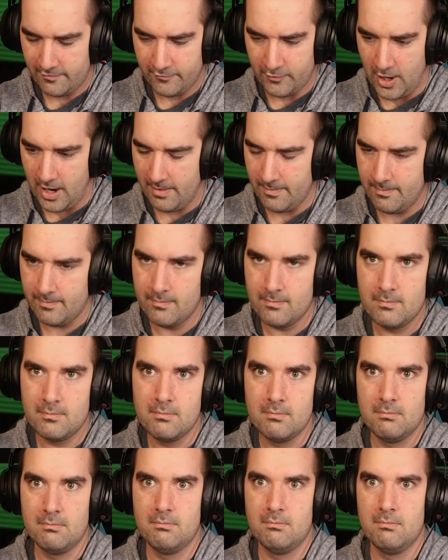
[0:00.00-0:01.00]
Frank.
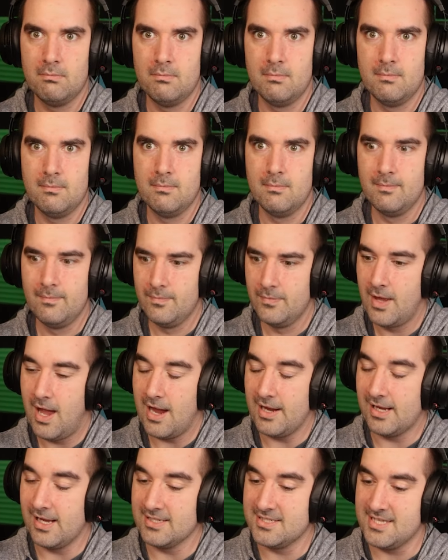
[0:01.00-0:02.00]

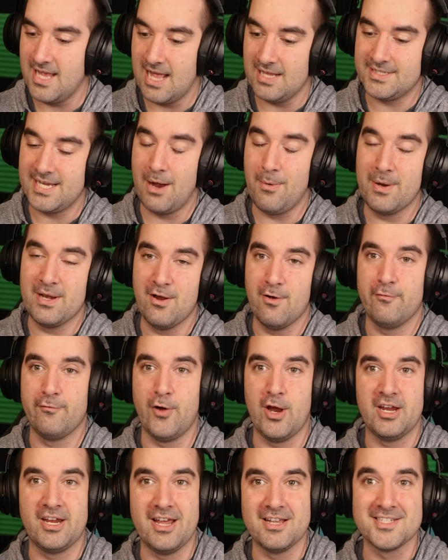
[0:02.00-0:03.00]
I guess that's how we know
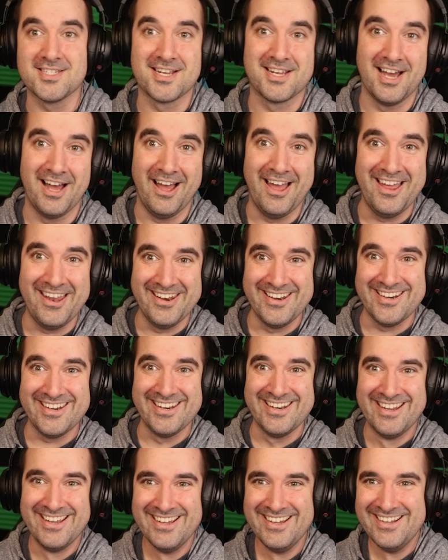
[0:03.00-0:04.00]
Frank has a gun.
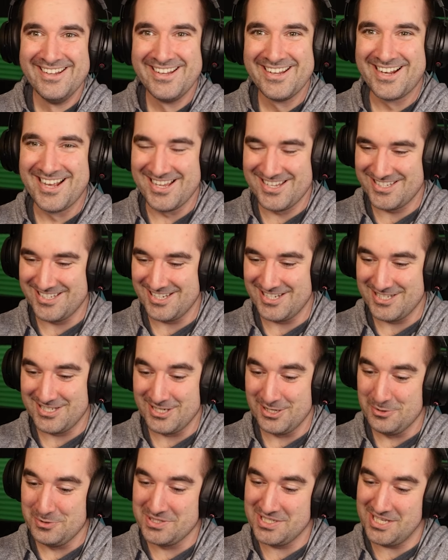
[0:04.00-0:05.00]
Because
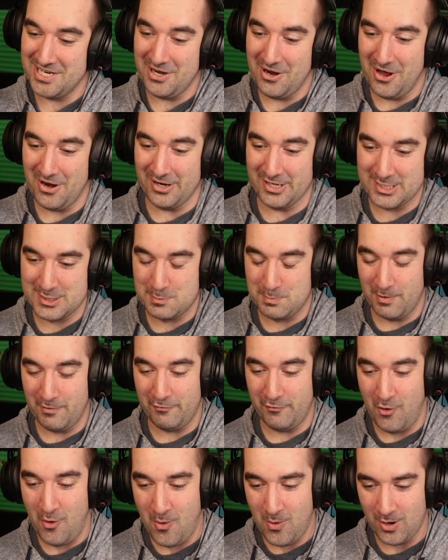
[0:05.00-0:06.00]
he's used it on us
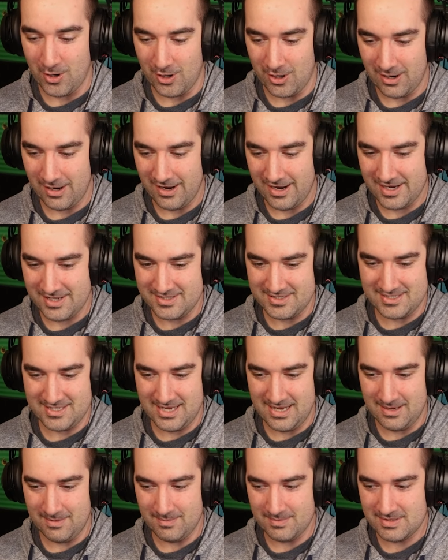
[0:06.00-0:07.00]
before, it
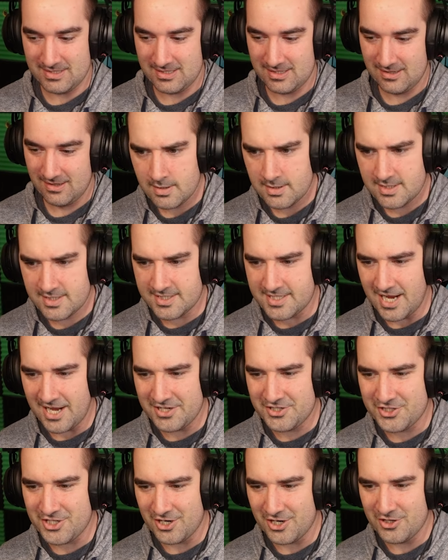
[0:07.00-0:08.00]
seems.
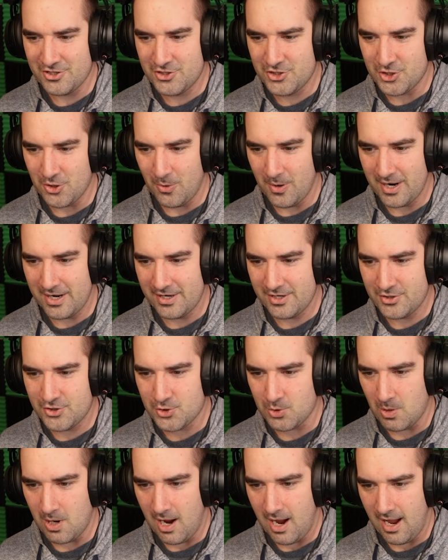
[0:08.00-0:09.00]
Such a joy to
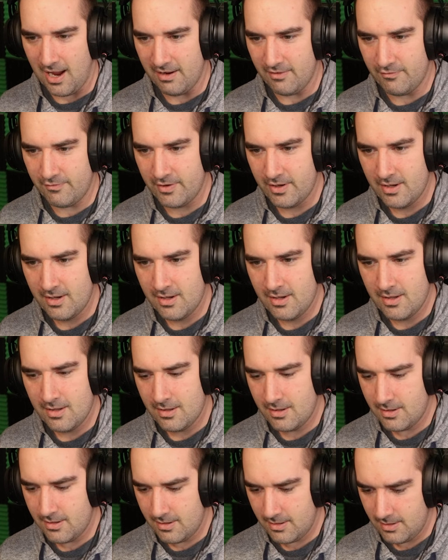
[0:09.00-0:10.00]
drive.
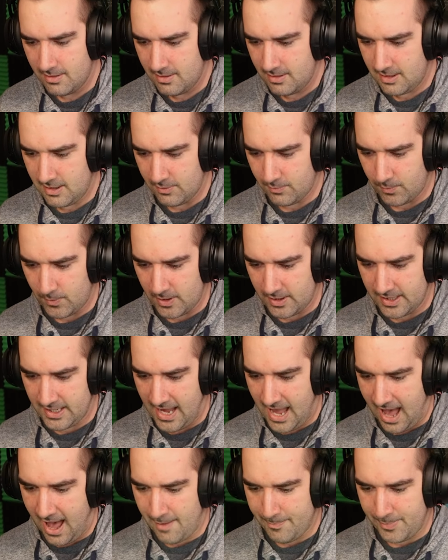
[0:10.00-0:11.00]
It really
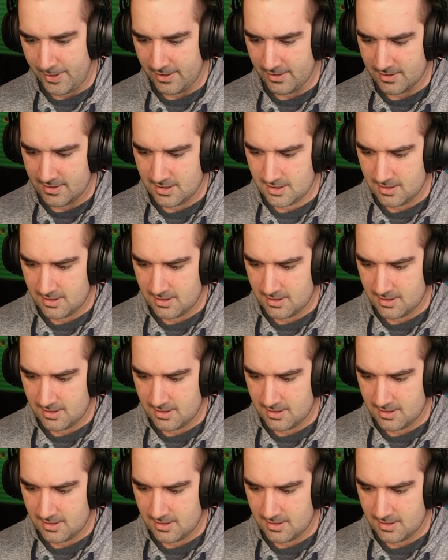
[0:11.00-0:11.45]
happened.